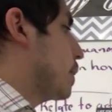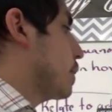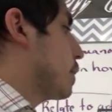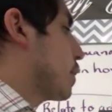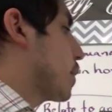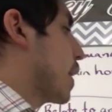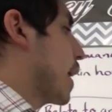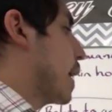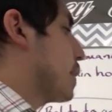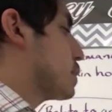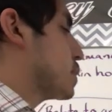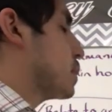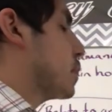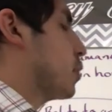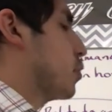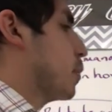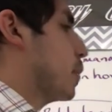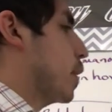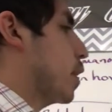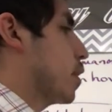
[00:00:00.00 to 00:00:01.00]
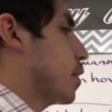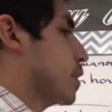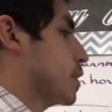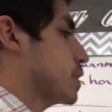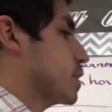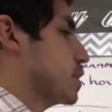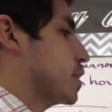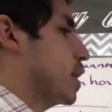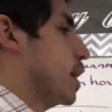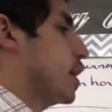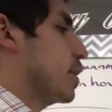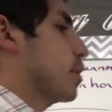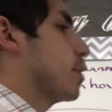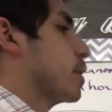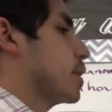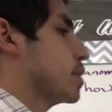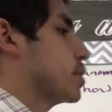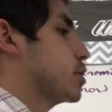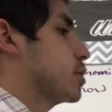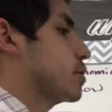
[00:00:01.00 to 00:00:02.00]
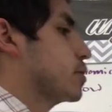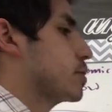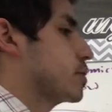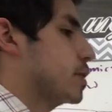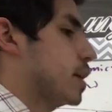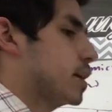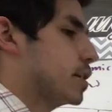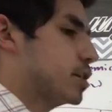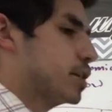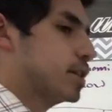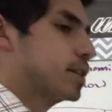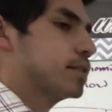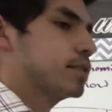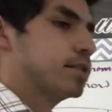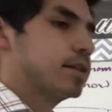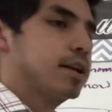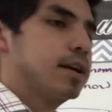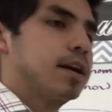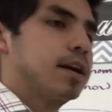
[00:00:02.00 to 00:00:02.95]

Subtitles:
perhaps both parties to other issues, not just